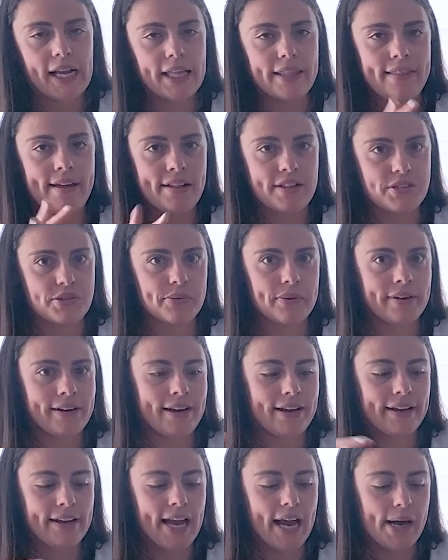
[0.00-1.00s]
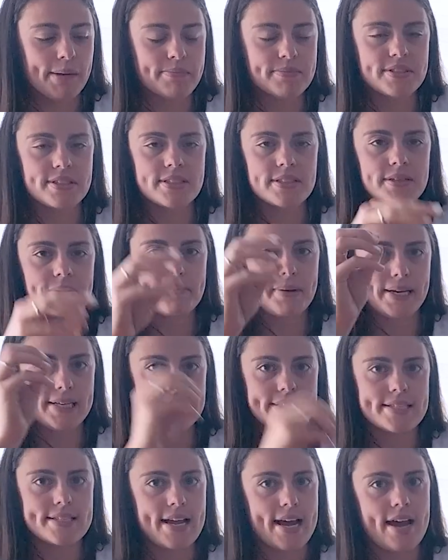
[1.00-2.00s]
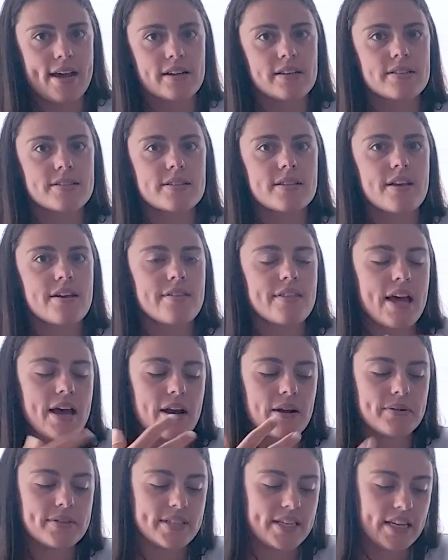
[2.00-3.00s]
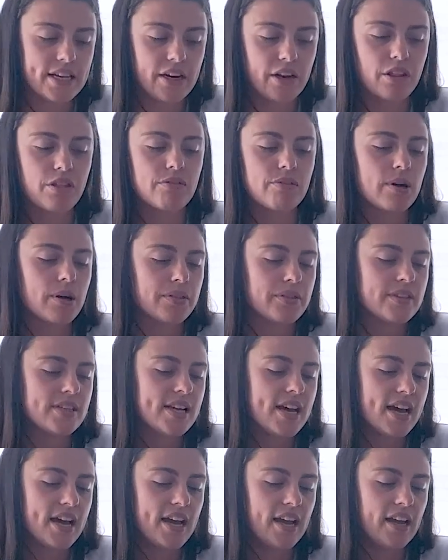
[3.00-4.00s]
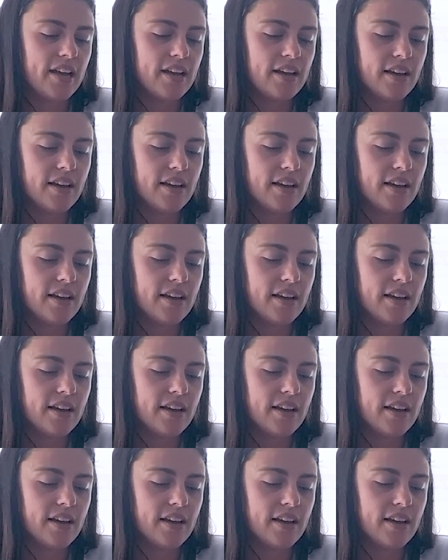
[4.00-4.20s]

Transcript: that's where I kept my snacks that I was eating throughout the day.